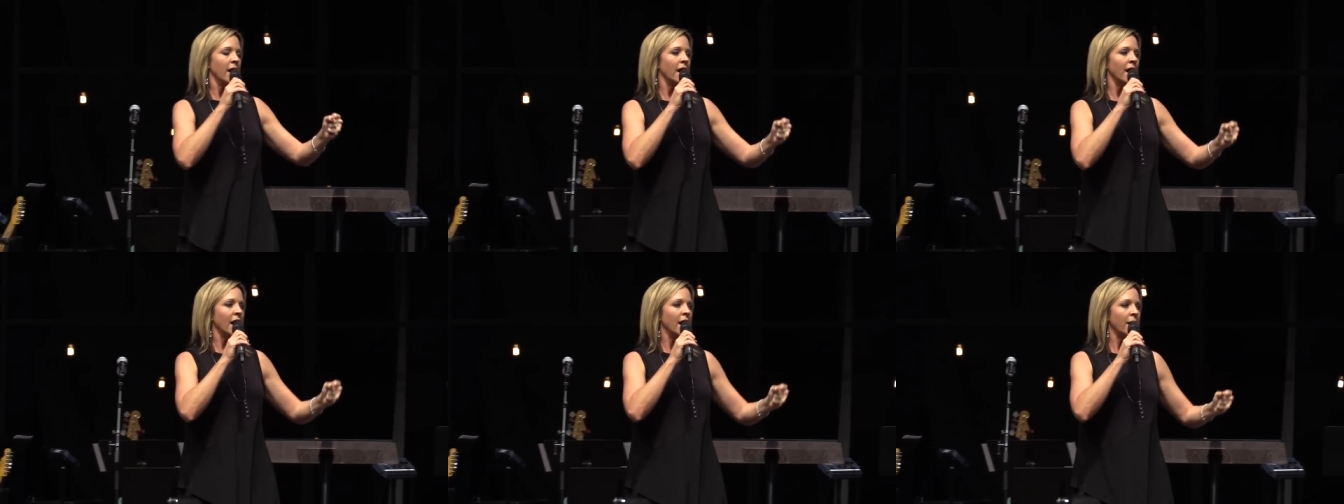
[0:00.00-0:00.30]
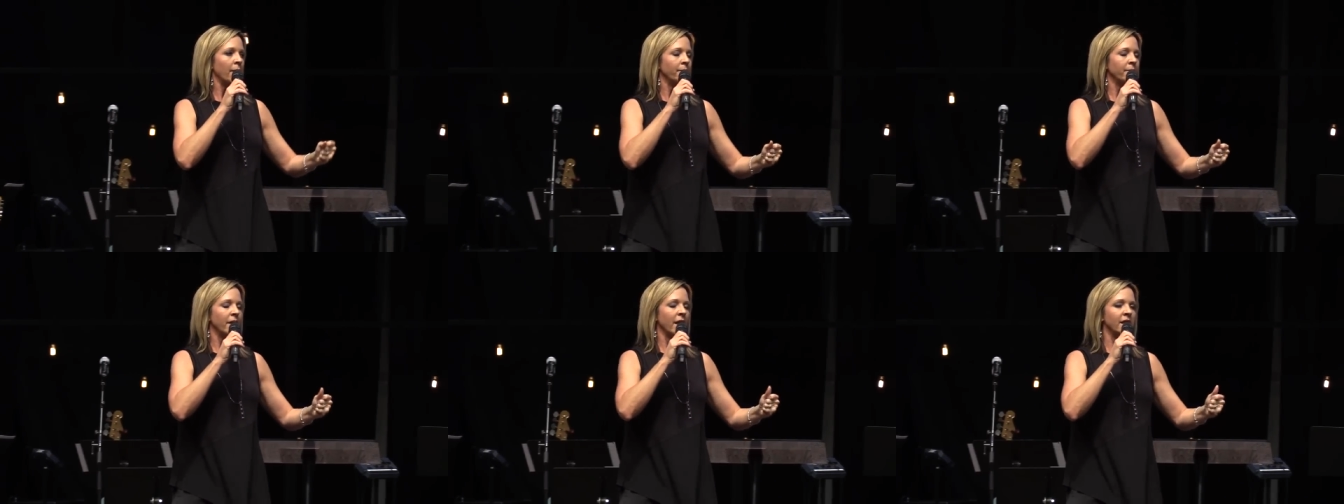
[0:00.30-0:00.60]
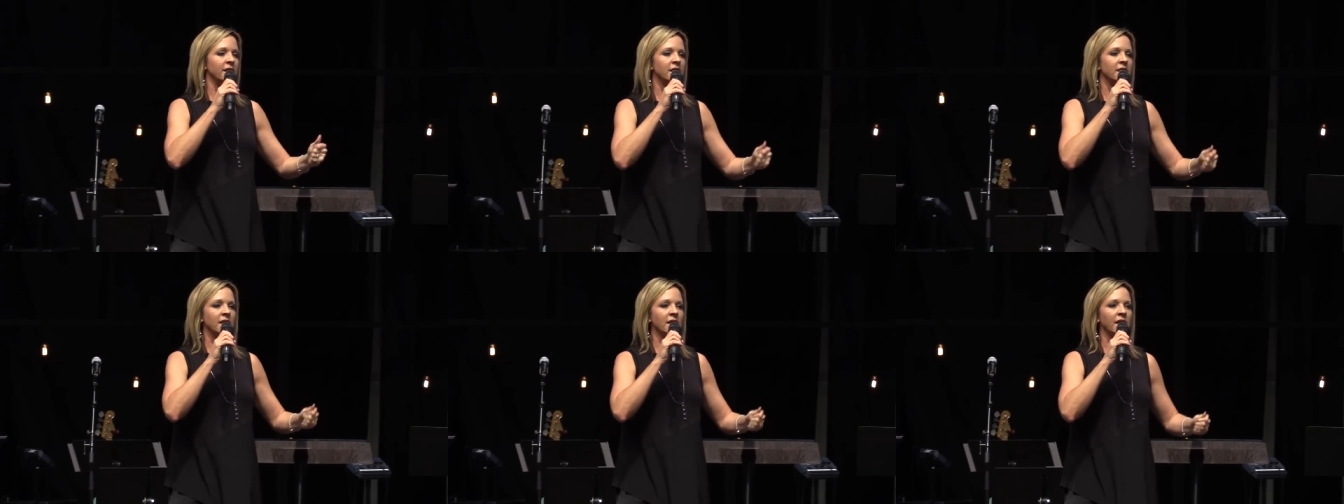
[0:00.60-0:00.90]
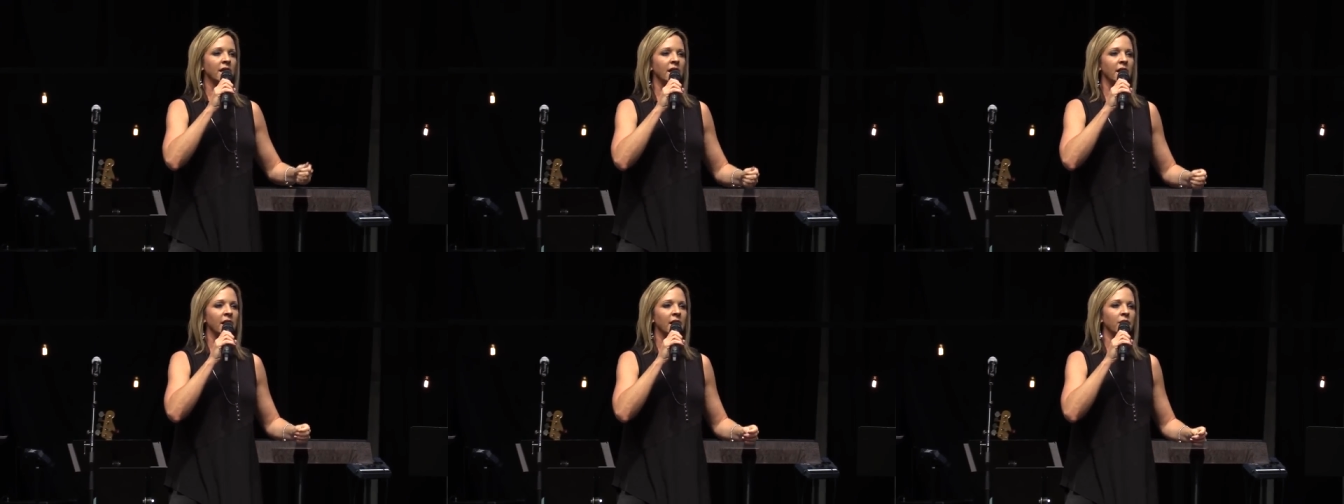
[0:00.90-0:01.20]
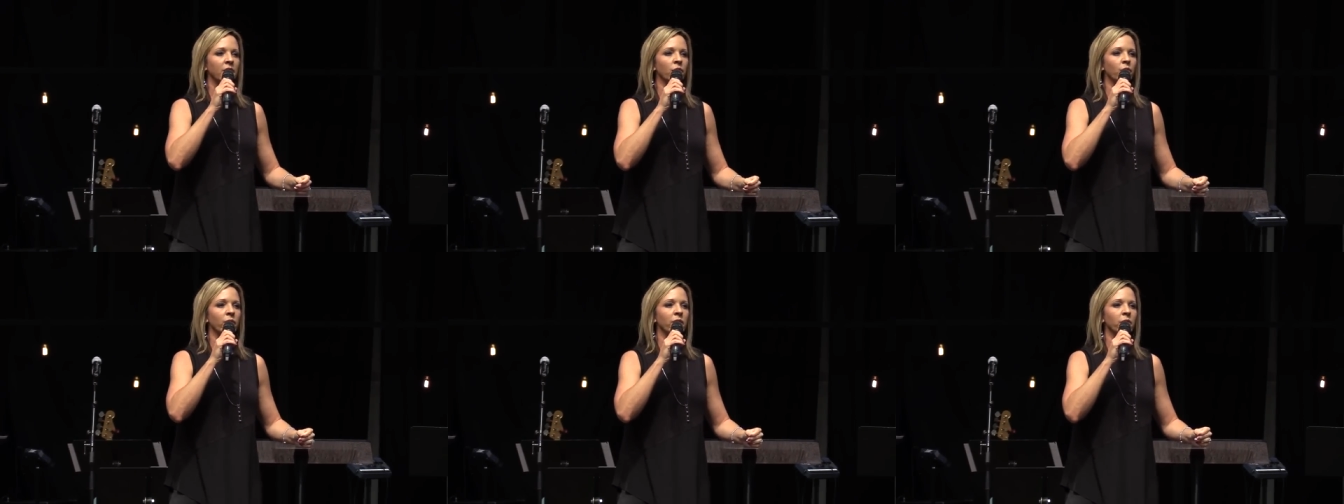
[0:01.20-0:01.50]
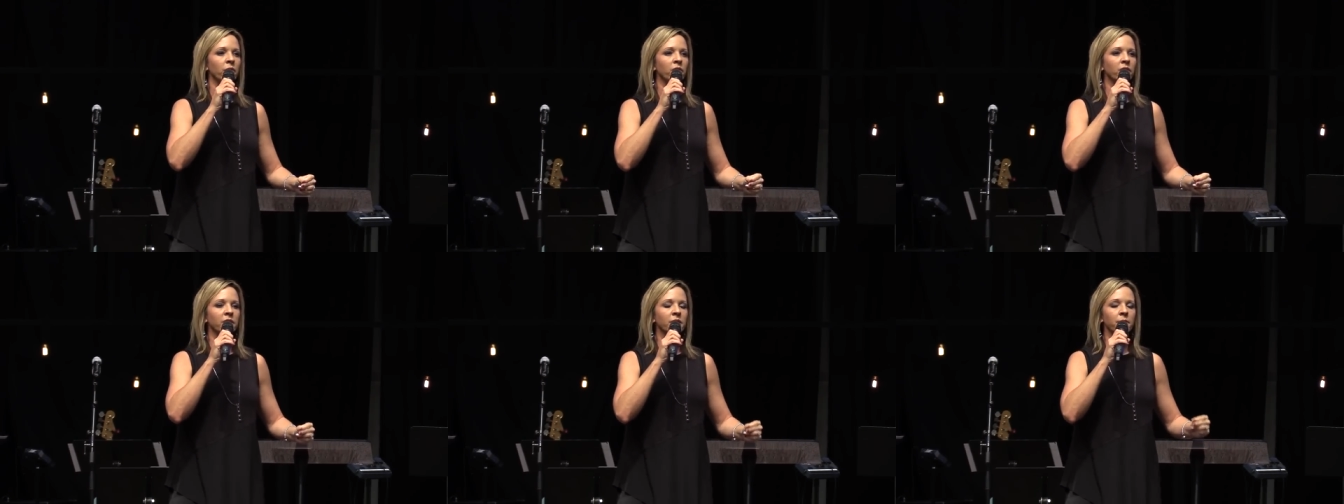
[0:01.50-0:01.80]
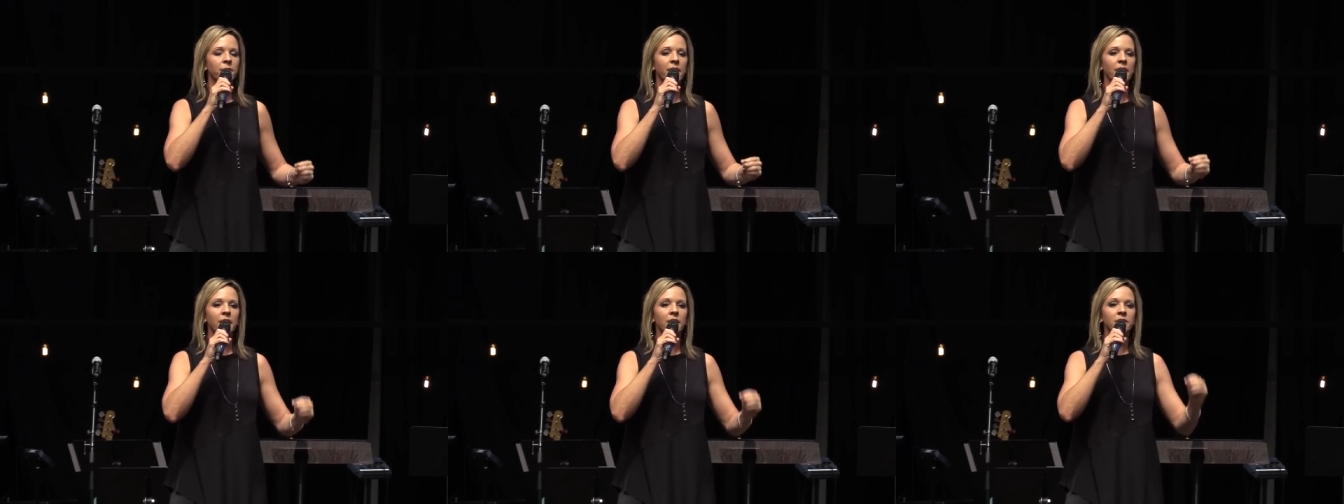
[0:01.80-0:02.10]
Um, and then we were going to
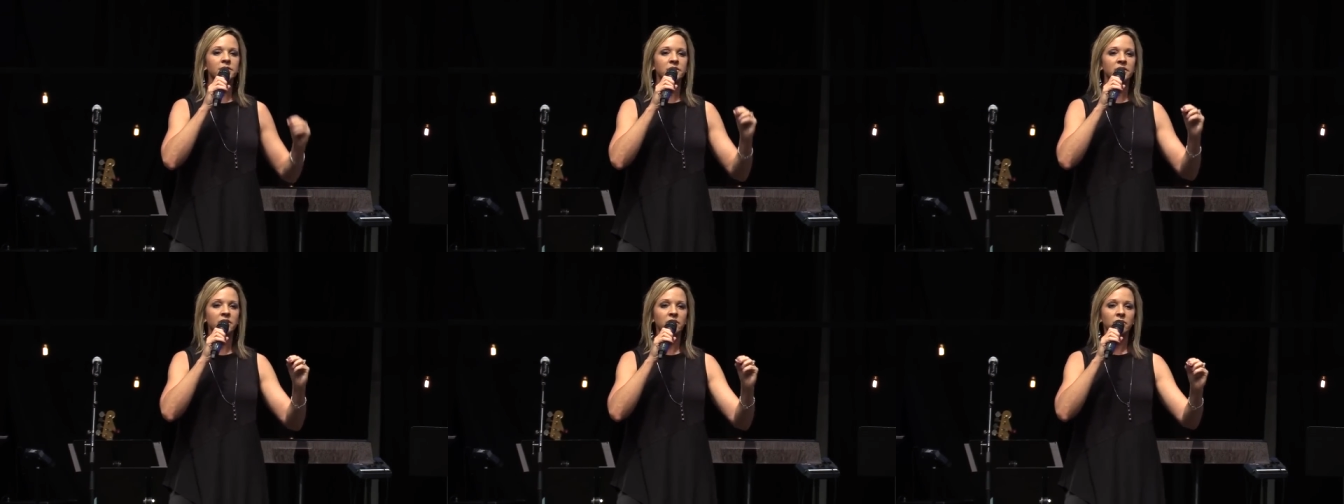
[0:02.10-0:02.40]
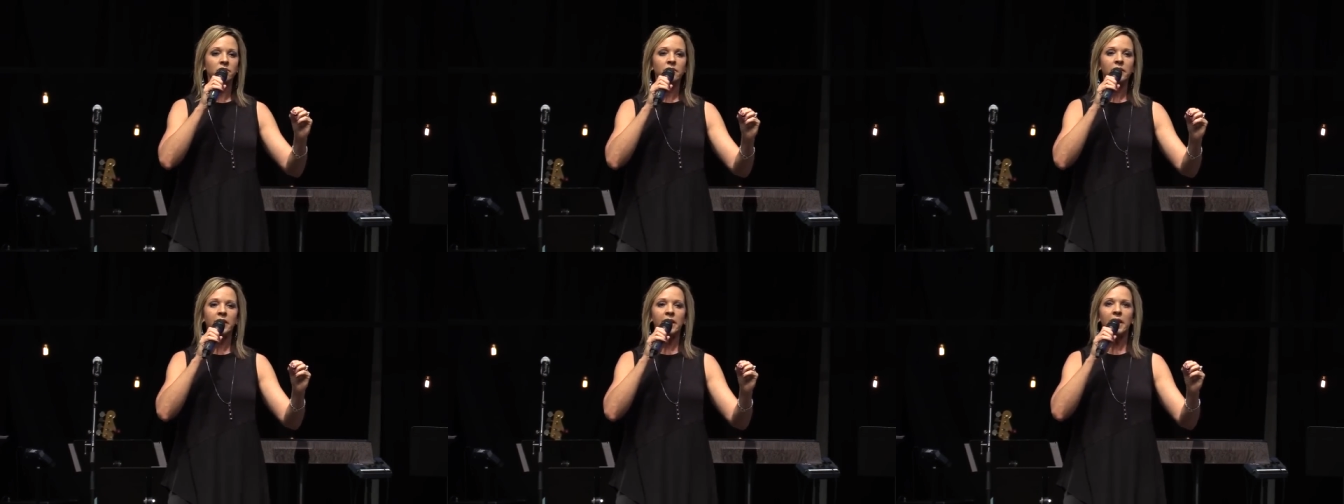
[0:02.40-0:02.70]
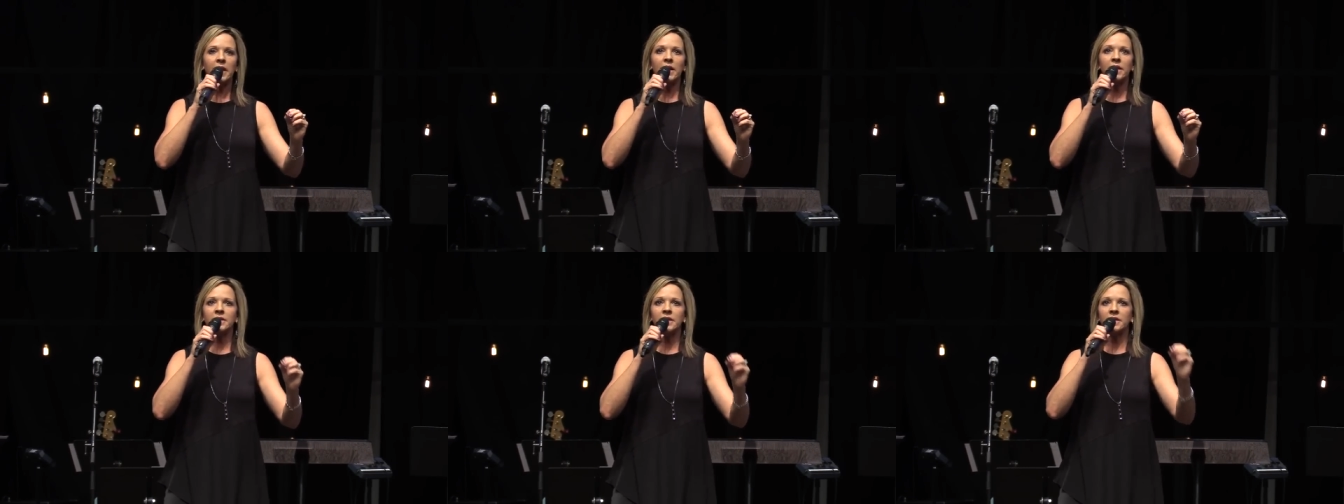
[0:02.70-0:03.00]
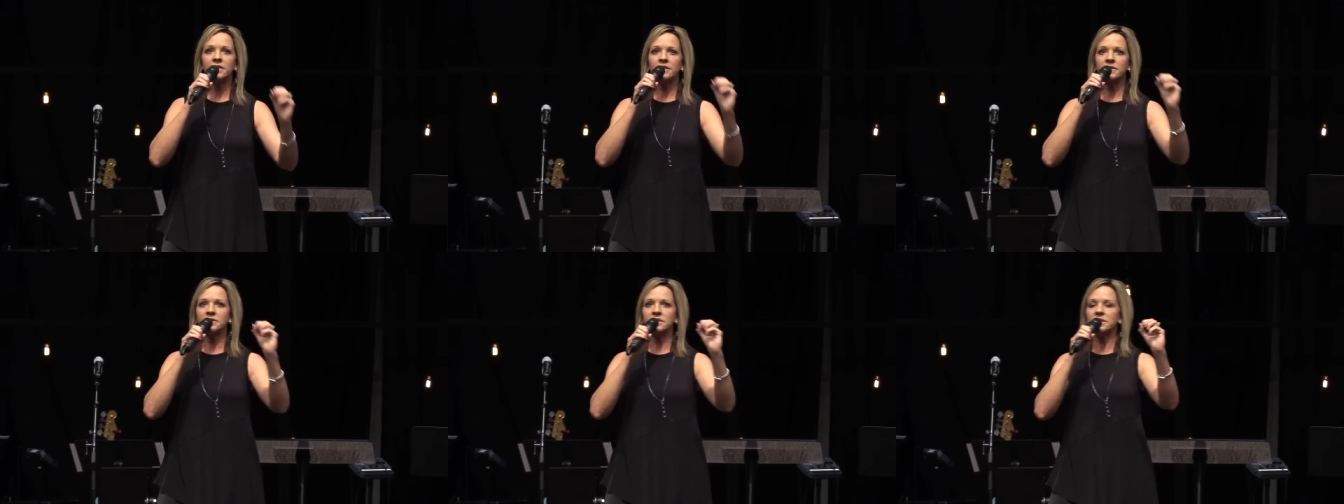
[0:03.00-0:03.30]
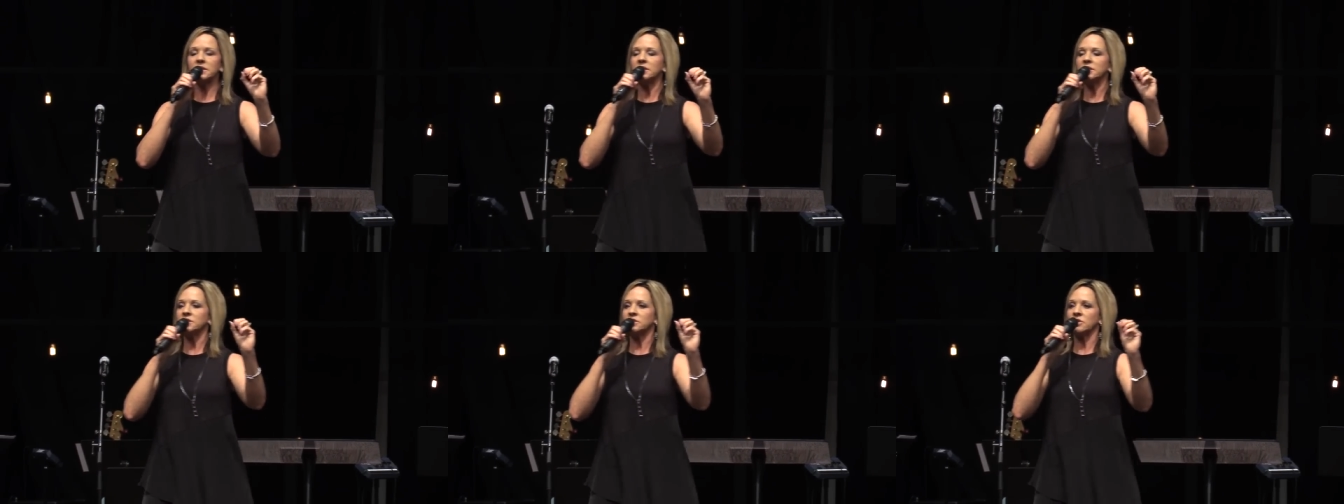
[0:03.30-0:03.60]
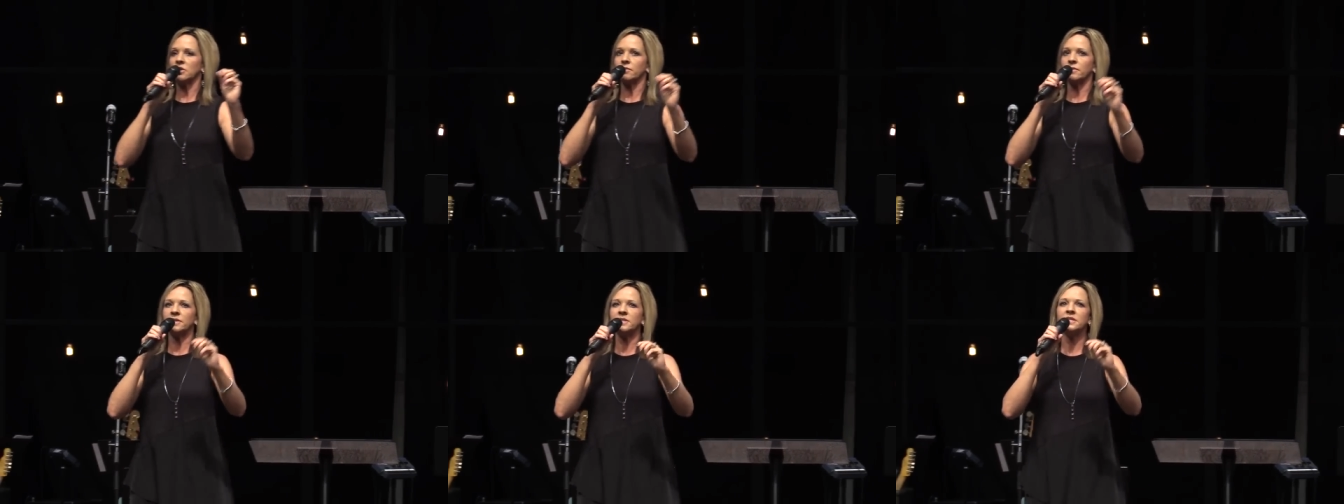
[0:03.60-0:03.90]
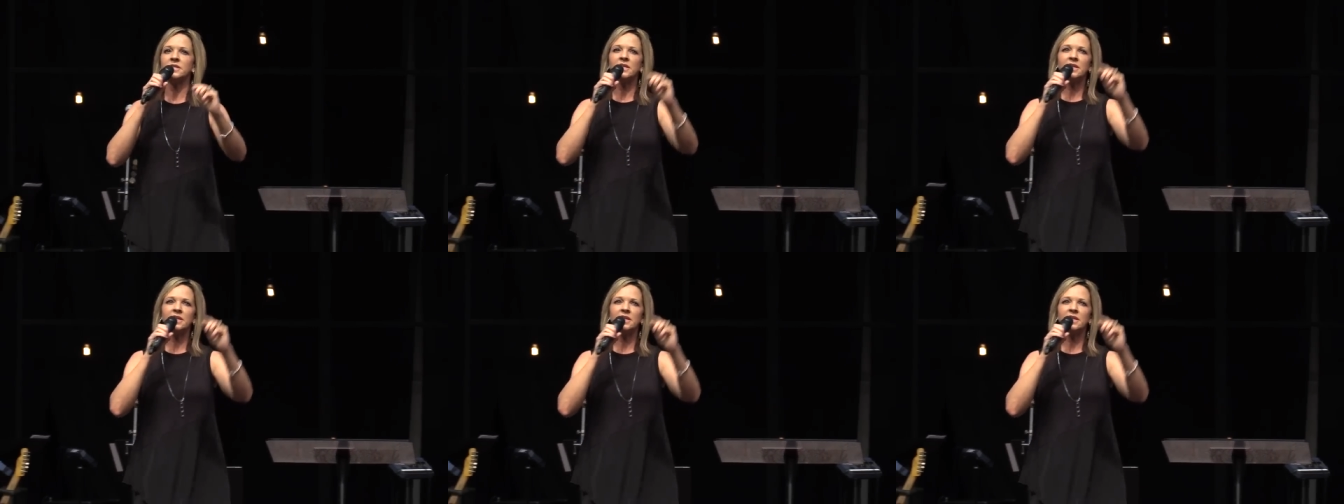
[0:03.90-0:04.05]
make a decree that the sea serpent,